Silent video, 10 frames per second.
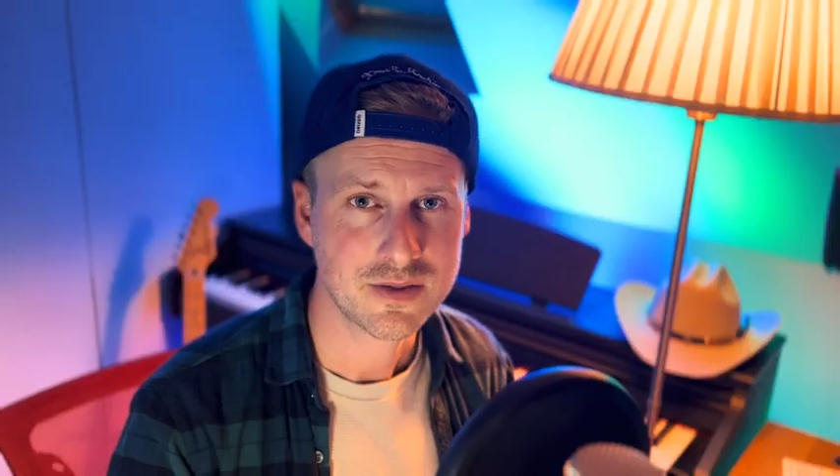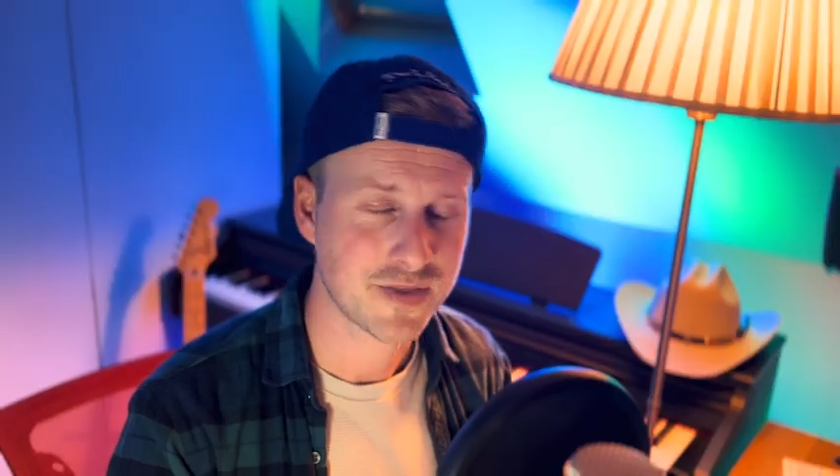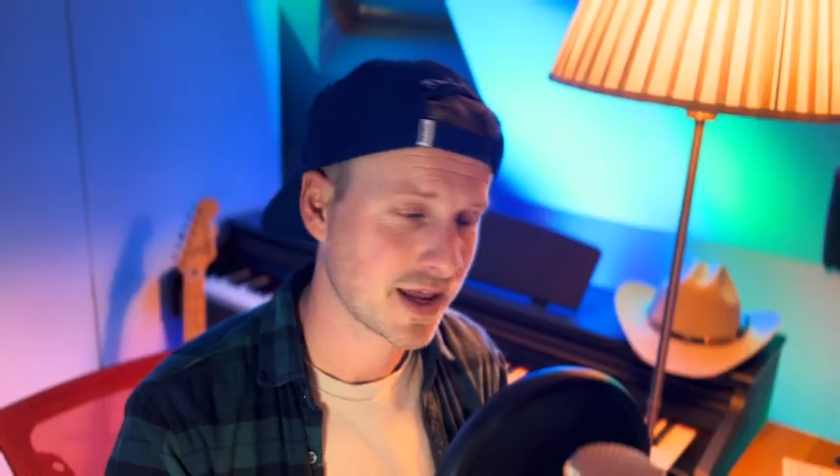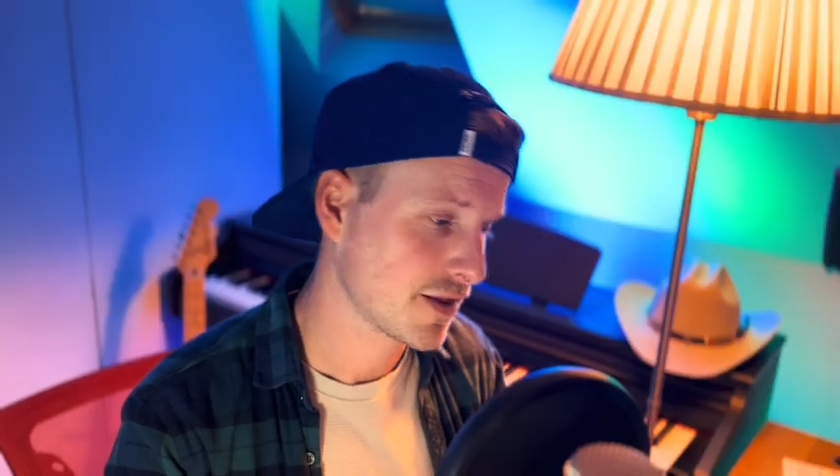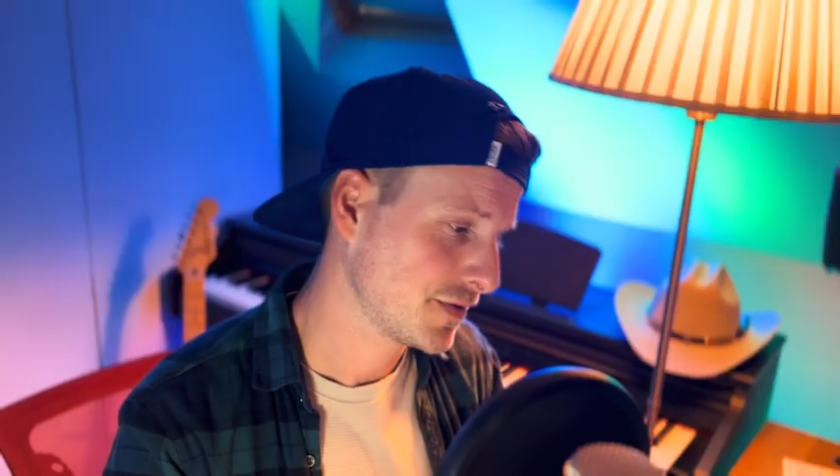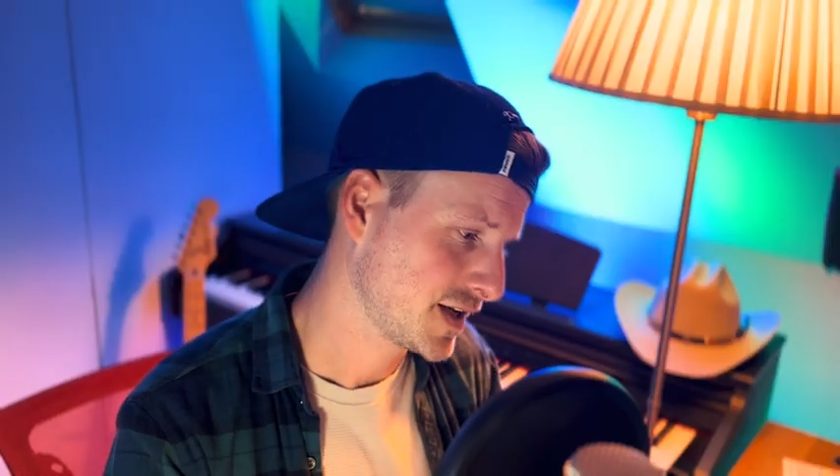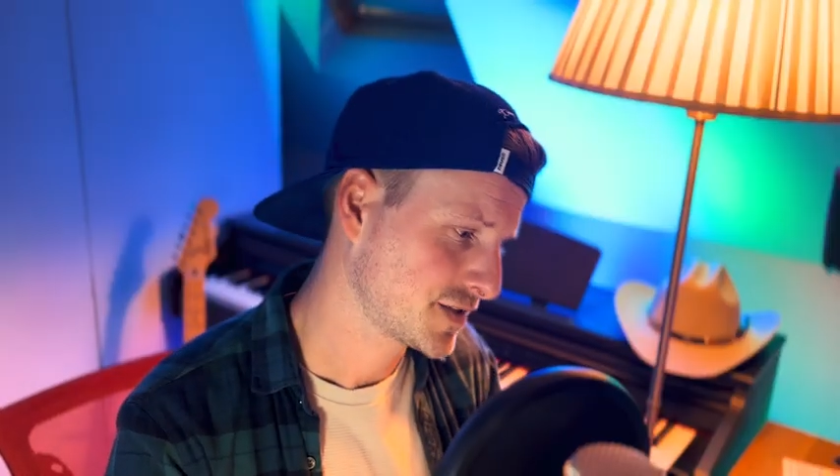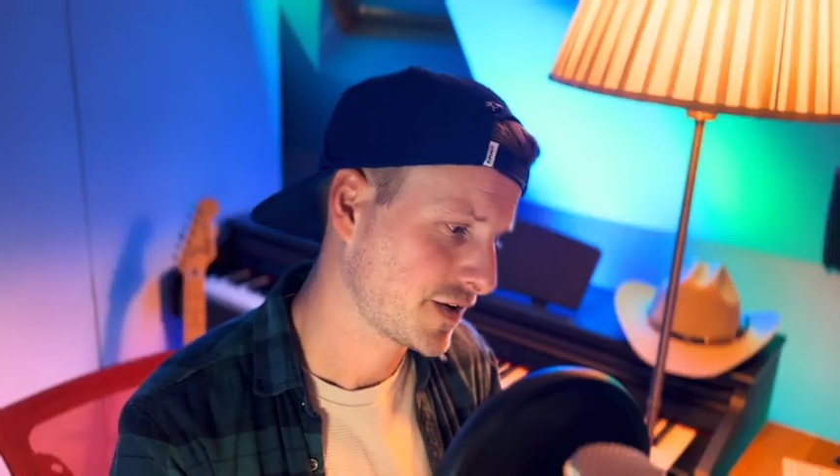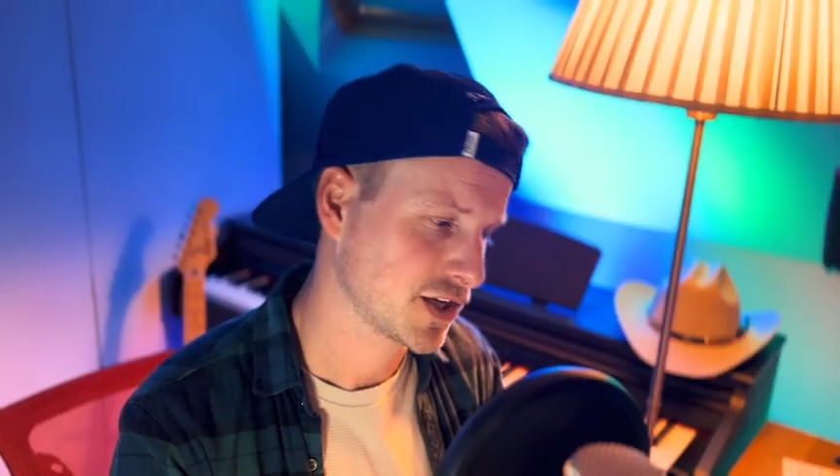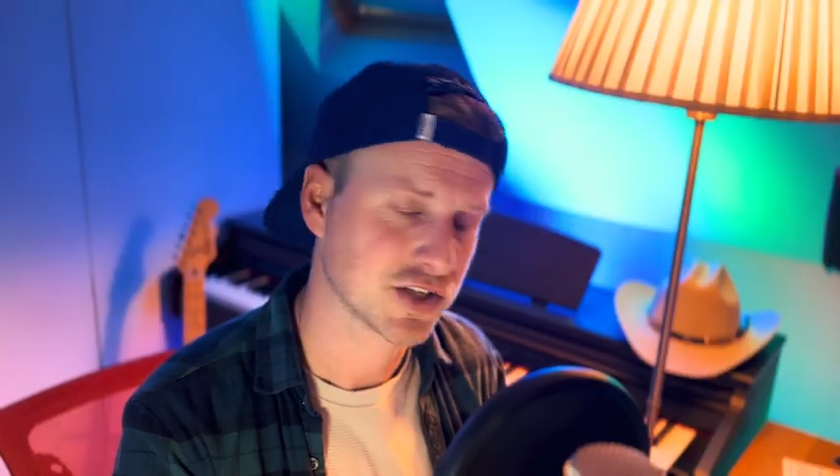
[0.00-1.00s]
then this
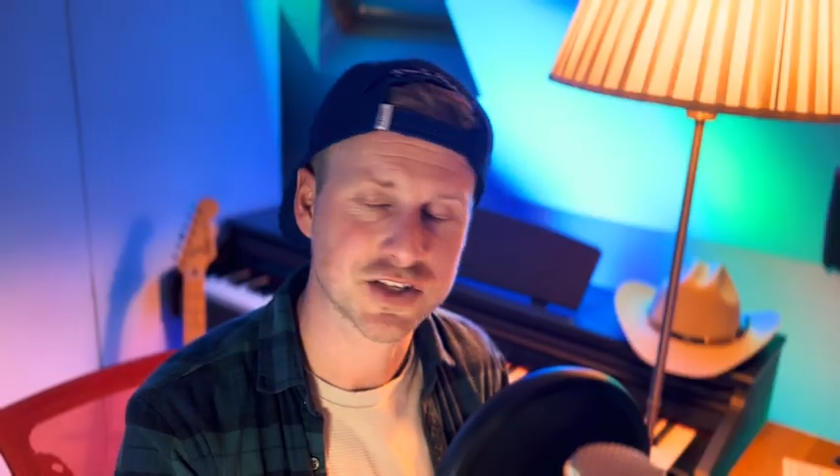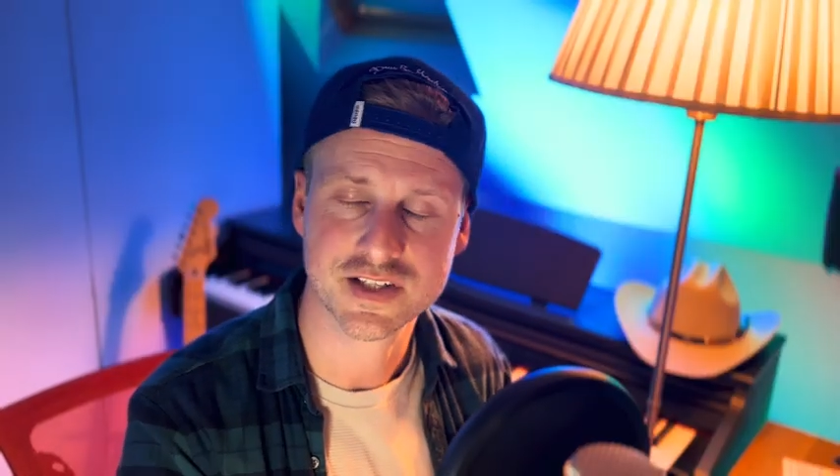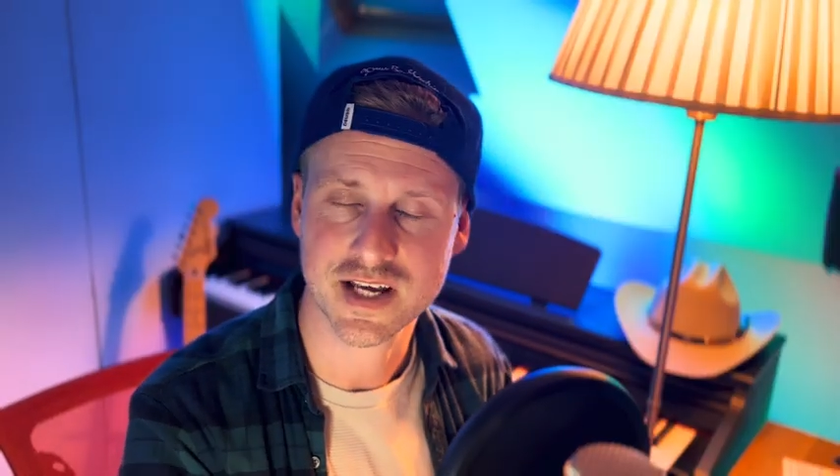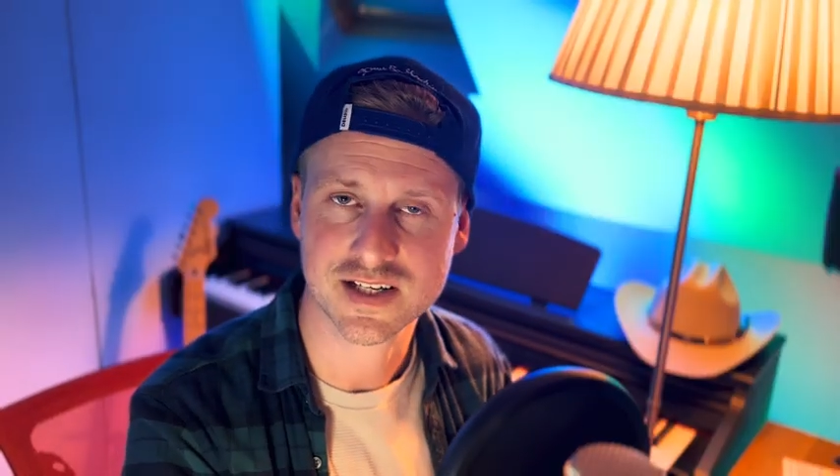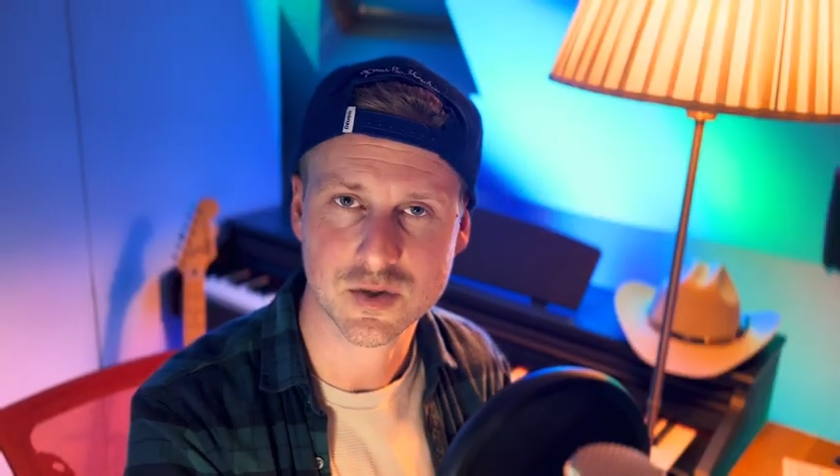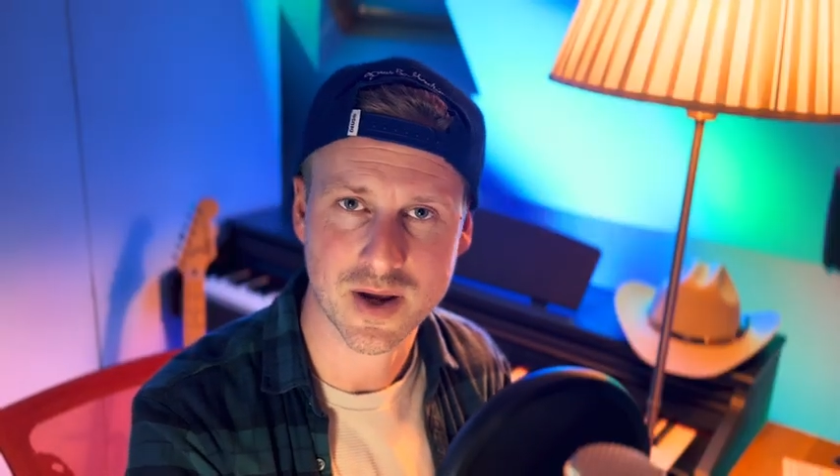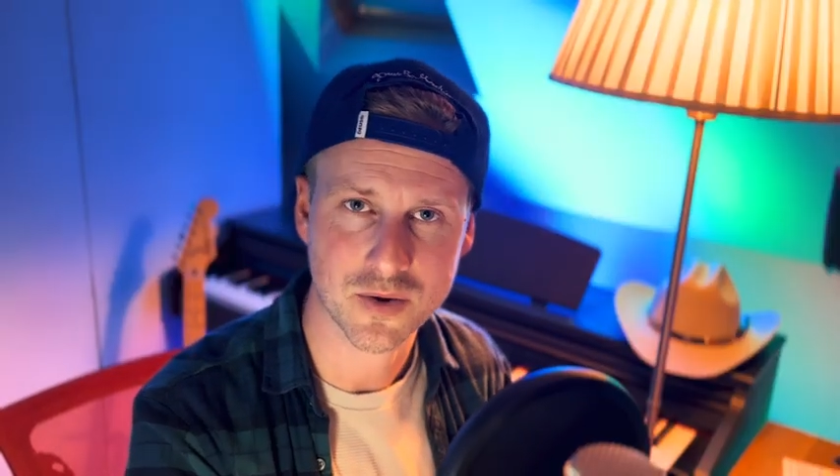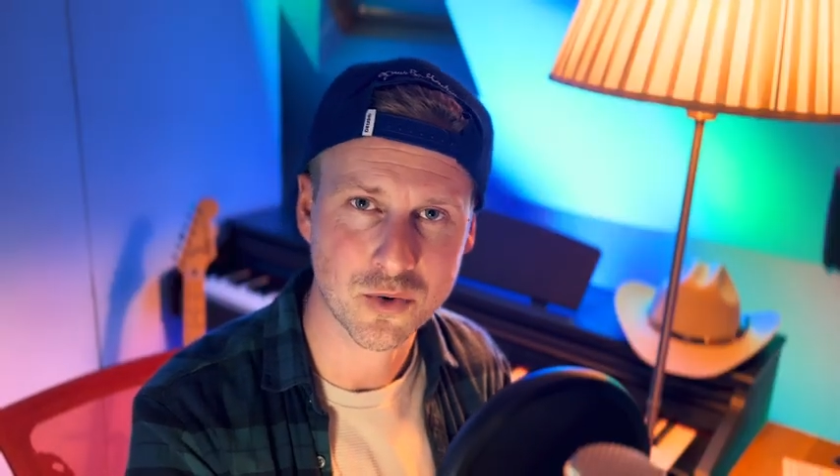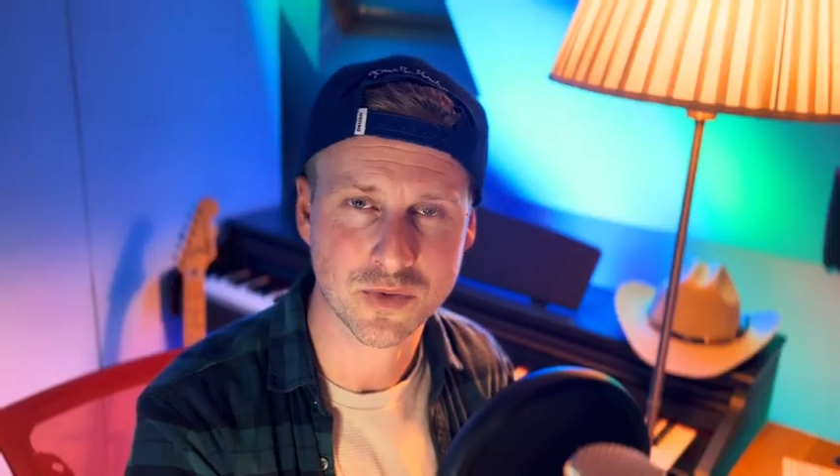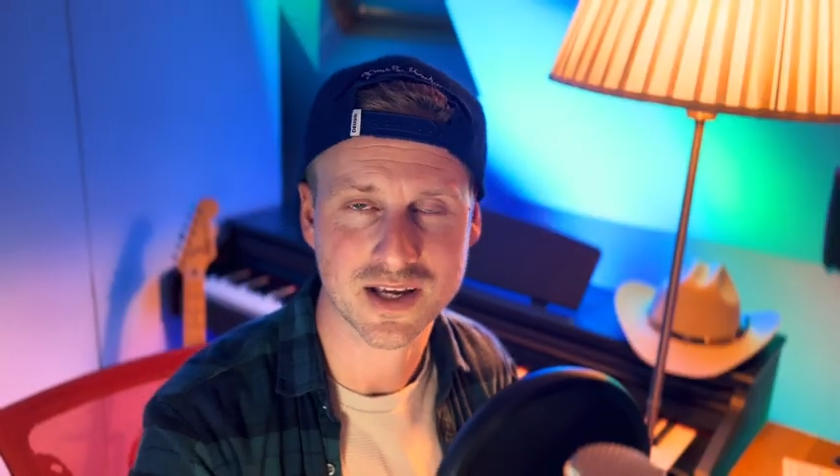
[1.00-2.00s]
feature just takes away
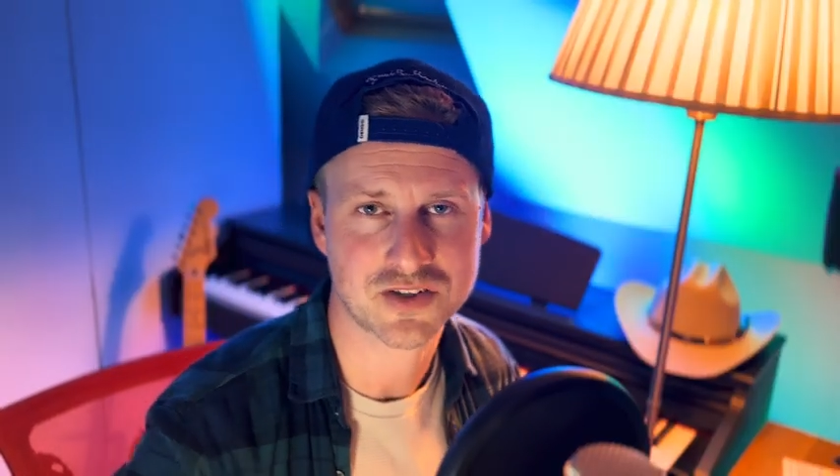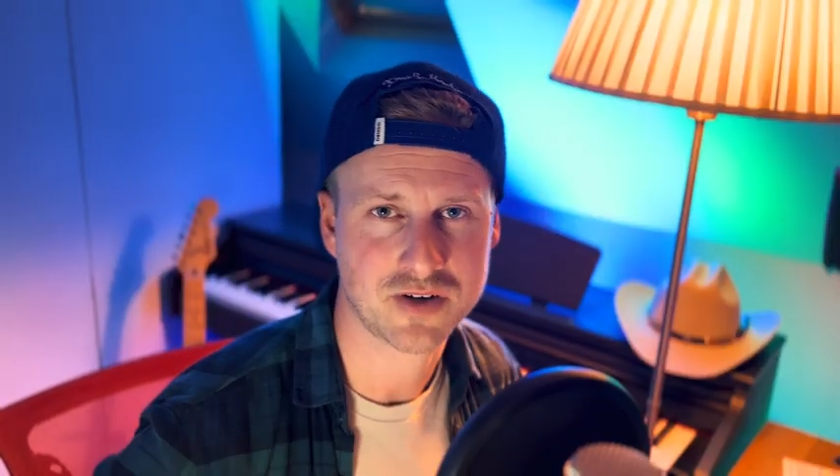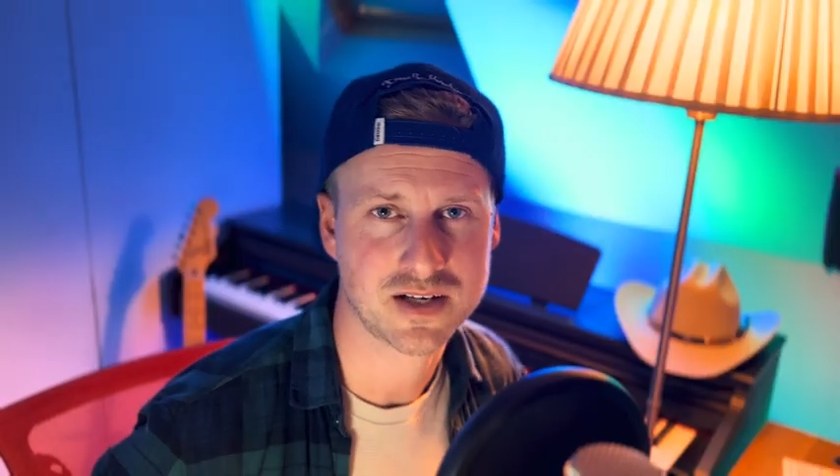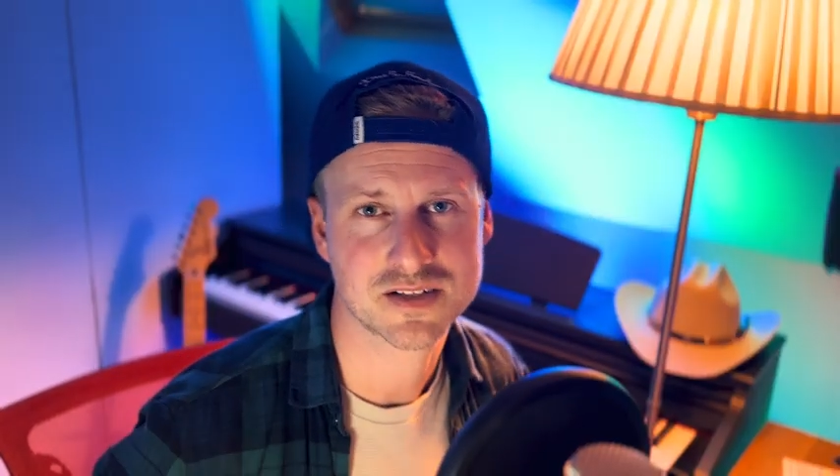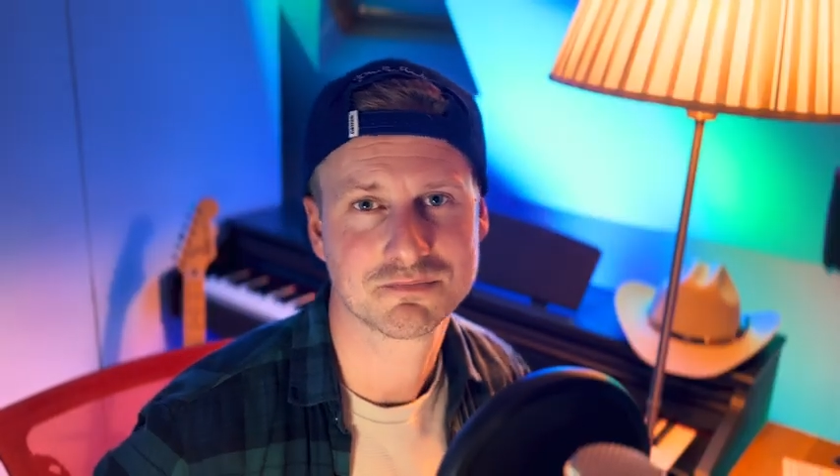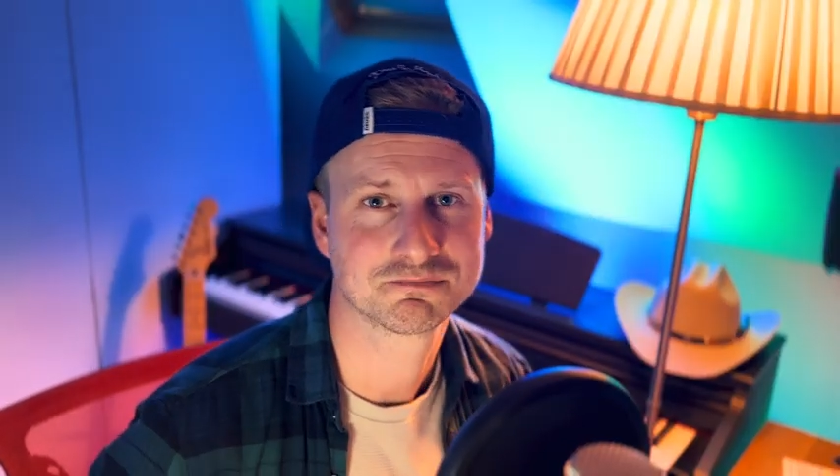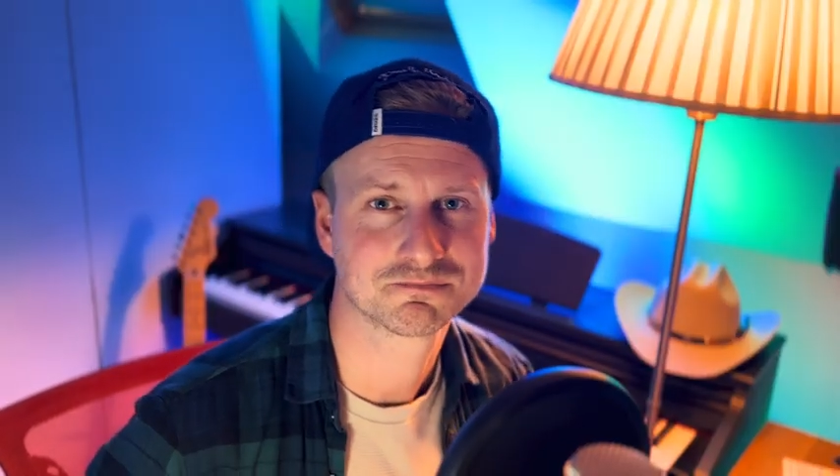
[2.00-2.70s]
all that stress.